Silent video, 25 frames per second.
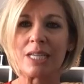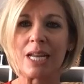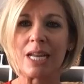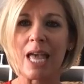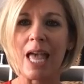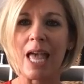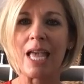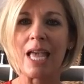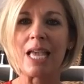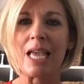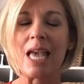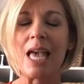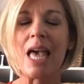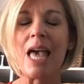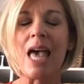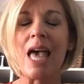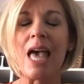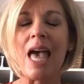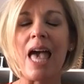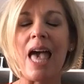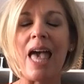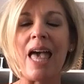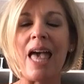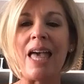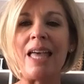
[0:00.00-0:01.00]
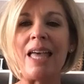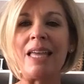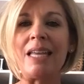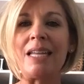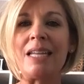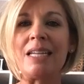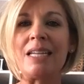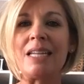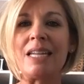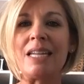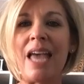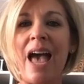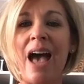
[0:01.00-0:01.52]
today?
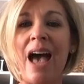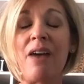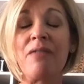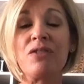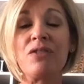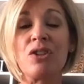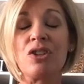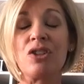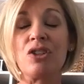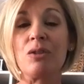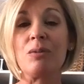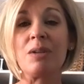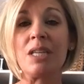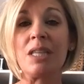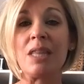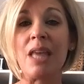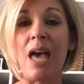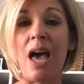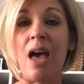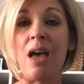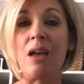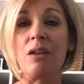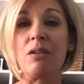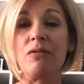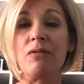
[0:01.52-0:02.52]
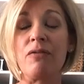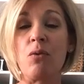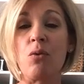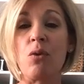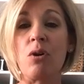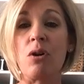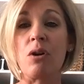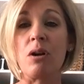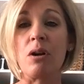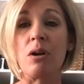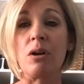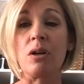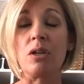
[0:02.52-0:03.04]
And after doing that
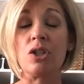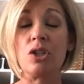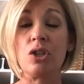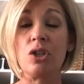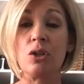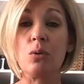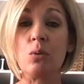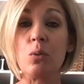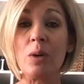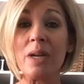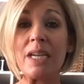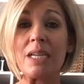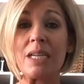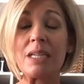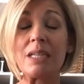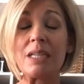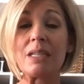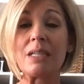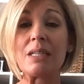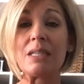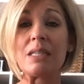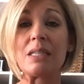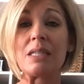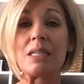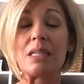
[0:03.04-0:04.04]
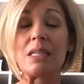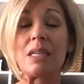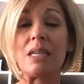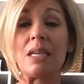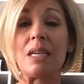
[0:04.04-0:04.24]
for 2 weeks,